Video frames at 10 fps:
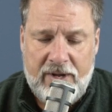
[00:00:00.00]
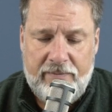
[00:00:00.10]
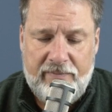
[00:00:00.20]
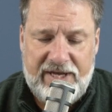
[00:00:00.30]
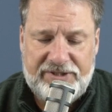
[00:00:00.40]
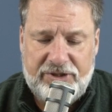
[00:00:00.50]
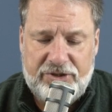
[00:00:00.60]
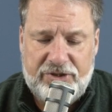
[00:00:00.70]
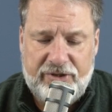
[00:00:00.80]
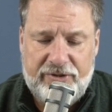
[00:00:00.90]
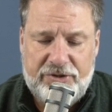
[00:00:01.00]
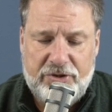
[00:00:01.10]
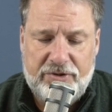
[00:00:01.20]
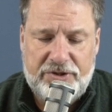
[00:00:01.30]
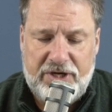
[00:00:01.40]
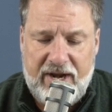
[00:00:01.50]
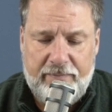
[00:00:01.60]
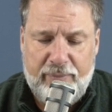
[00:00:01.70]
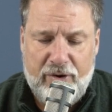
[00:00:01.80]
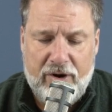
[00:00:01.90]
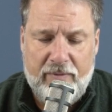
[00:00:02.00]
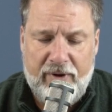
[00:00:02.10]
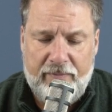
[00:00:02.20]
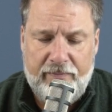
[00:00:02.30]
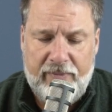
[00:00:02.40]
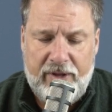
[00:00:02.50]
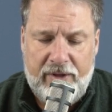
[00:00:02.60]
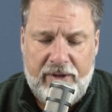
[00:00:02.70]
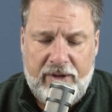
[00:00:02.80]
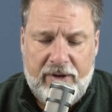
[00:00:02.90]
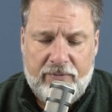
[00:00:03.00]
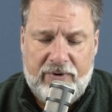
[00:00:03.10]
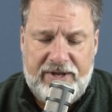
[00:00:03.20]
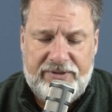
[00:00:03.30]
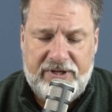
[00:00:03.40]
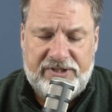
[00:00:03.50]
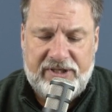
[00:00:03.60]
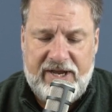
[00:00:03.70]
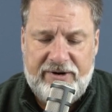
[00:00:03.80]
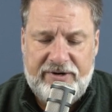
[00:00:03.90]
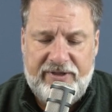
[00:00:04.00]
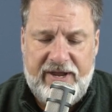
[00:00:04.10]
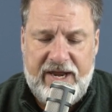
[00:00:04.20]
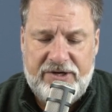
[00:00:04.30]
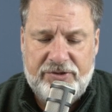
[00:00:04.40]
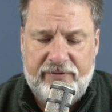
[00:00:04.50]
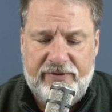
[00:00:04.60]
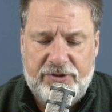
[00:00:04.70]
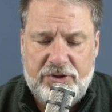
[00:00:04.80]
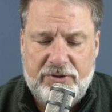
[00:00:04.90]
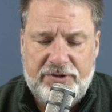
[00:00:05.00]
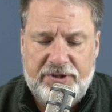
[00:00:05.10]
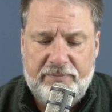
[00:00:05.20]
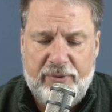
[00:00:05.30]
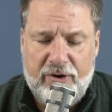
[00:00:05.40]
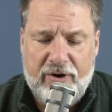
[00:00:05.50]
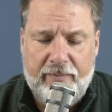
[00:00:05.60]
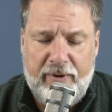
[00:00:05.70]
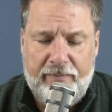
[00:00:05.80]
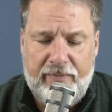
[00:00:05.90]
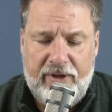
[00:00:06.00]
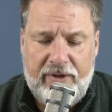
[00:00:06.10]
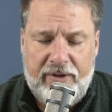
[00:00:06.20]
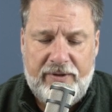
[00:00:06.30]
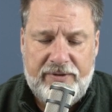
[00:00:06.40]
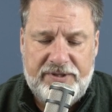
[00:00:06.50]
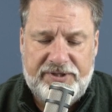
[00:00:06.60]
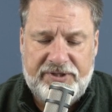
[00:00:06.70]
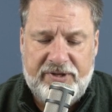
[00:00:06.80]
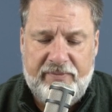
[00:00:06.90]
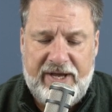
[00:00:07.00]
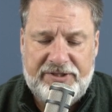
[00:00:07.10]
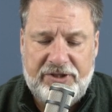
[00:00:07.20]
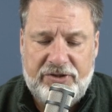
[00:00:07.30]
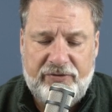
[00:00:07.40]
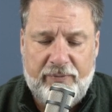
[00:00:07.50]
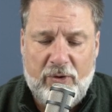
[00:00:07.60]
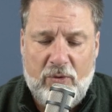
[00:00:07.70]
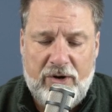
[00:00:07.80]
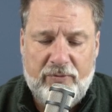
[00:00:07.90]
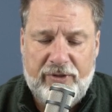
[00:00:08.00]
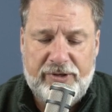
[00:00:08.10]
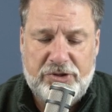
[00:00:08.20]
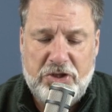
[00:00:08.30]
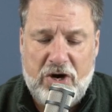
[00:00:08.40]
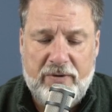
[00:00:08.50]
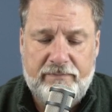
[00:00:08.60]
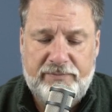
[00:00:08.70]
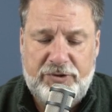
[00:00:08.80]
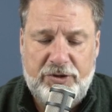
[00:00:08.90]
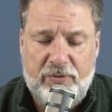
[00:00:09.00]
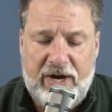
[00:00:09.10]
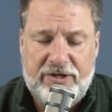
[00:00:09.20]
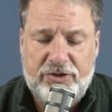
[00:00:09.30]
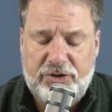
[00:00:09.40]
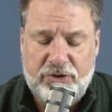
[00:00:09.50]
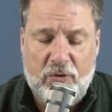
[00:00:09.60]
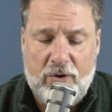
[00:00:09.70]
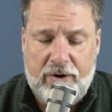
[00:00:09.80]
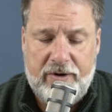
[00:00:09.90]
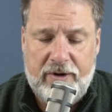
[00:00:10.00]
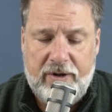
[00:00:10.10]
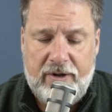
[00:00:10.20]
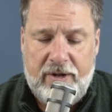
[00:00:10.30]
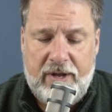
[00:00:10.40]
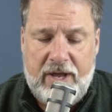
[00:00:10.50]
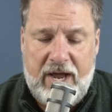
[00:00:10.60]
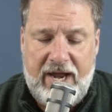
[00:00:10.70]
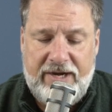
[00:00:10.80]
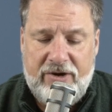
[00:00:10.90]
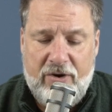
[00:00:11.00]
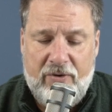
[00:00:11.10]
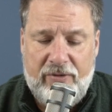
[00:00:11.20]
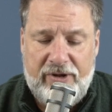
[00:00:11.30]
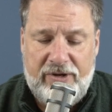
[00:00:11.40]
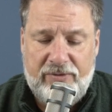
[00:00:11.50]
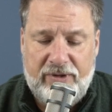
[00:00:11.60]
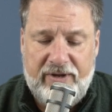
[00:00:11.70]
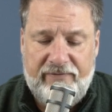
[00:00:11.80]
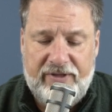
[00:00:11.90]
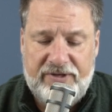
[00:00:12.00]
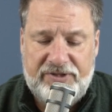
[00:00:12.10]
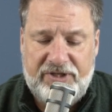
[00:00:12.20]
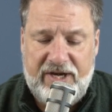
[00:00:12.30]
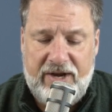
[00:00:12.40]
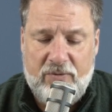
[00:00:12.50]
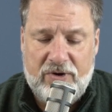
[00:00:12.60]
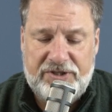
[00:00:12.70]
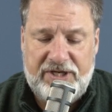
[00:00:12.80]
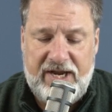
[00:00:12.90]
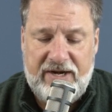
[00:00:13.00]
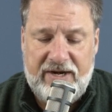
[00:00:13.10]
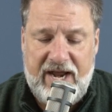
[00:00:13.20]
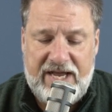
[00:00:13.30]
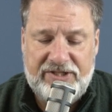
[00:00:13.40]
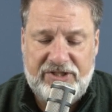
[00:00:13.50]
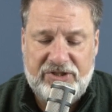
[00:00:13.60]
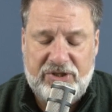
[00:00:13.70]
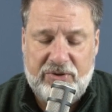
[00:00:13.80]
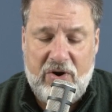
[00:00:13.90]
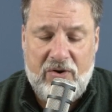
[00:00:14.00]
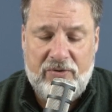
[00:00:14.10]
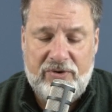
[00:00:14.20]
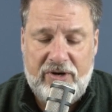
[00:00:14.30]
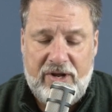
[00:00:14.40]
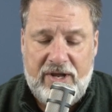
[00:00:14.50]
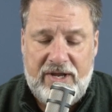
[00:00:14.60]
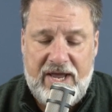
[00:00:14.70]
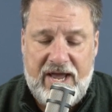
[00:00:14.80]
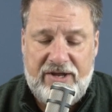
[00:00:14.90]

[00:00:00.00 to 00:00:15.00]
Message to the church at Pergamum. Write this letter to the angel of the church in Pergamum. This is the message from the one with the sharp, two-edged sword. I know that you live in the city where Satan has his throne, yet